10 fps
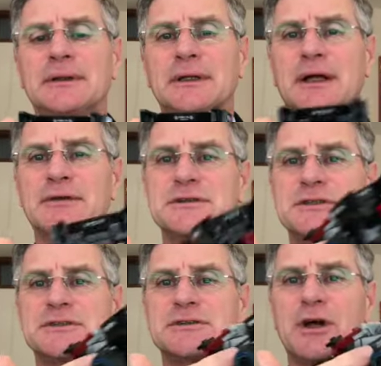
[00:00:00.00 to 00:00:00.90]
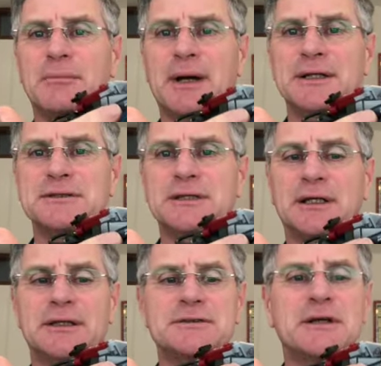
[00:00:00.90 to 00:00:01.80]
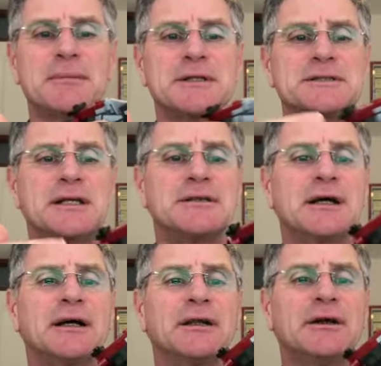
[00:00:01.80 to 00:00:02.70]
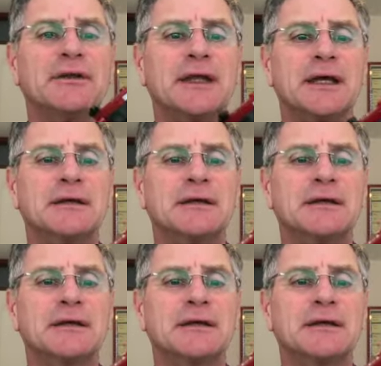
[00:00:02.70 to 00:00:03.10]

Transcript: There's just so much detail on there.